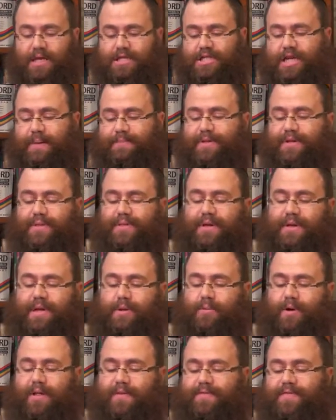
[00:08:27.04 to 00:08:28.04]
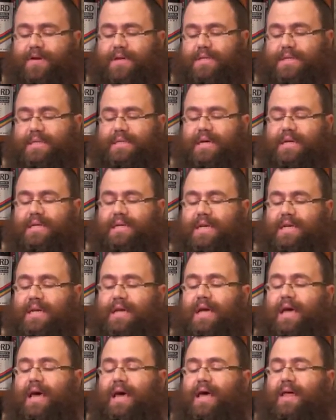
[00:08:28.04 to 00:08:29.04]
chapter 31, verse
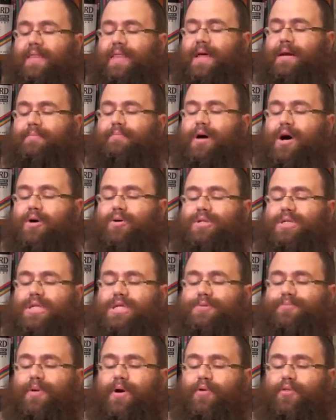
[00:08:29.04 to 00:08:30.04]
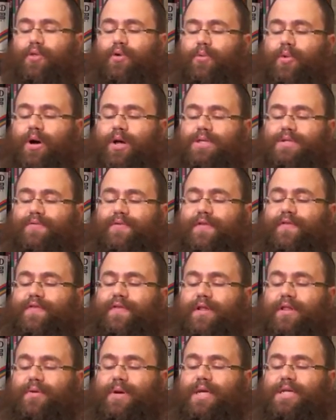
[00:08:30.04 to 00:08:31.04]
30, then Moses spoke the words of the
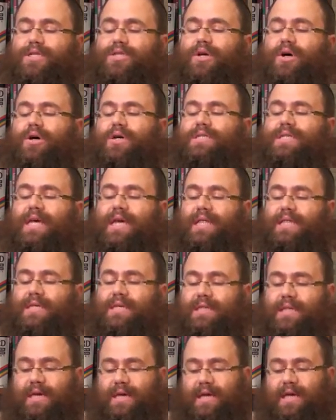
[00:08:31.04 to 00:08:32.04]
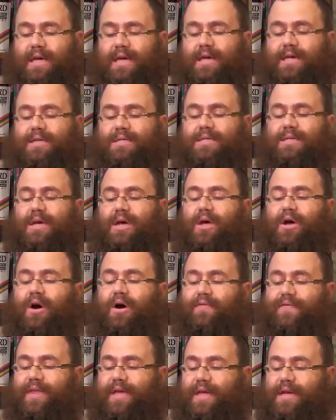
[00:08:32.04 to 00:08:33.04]
following songs into the ears
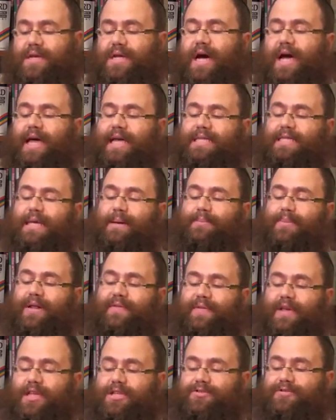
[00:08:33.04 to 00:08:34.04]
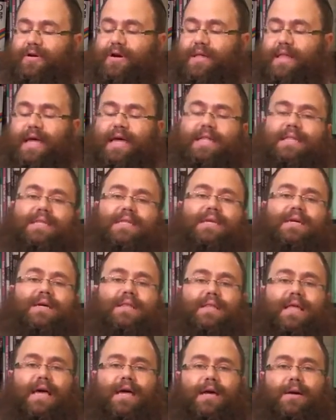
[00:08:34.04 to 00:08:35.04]
of the entire assembly of Israel
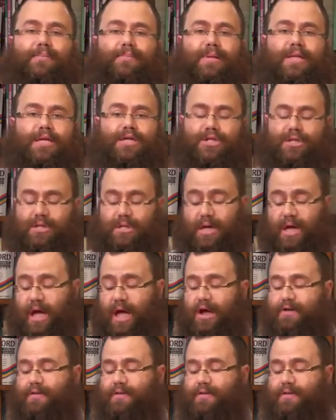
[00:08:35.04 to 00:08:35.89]
until their completion.